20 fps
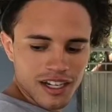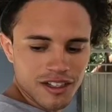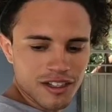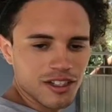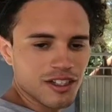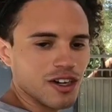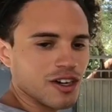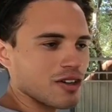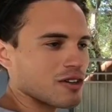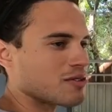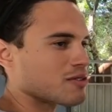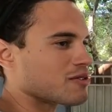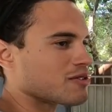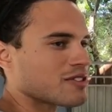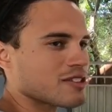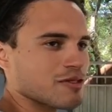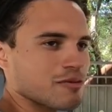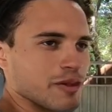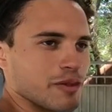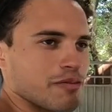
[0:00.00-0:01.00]
You know,
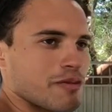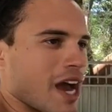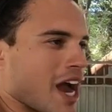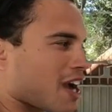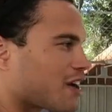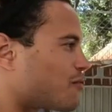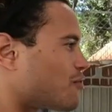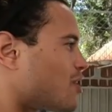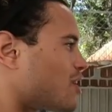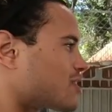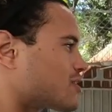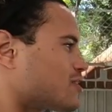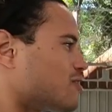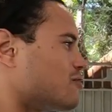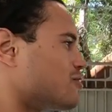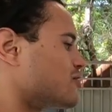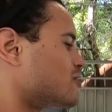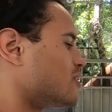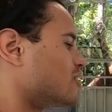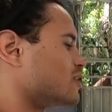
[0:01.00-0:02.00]
there's going to be backwash
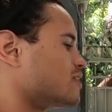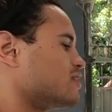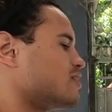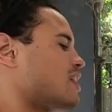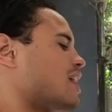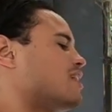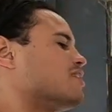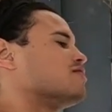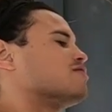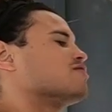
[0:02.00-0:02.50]
going on. How you